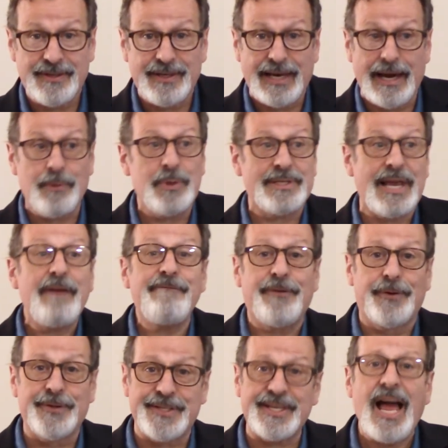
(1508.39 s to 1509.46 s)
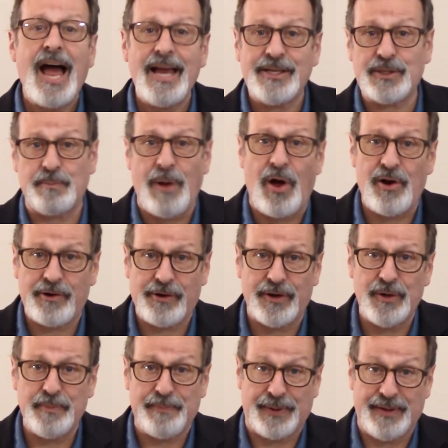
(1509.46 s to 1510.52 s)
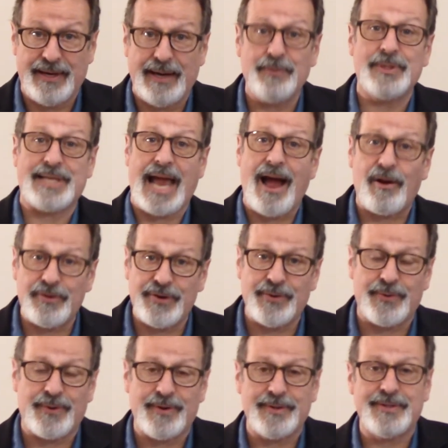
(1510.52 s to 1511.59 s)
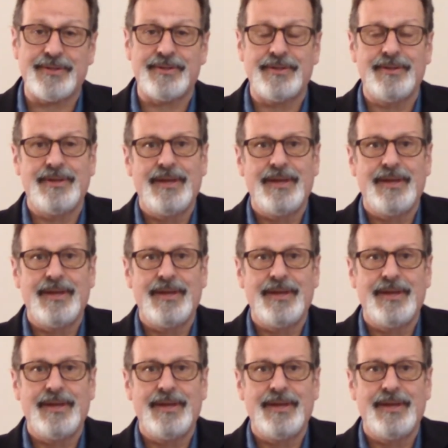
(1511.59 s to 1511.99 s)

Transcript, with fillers: It was a full size small group. It was outdoors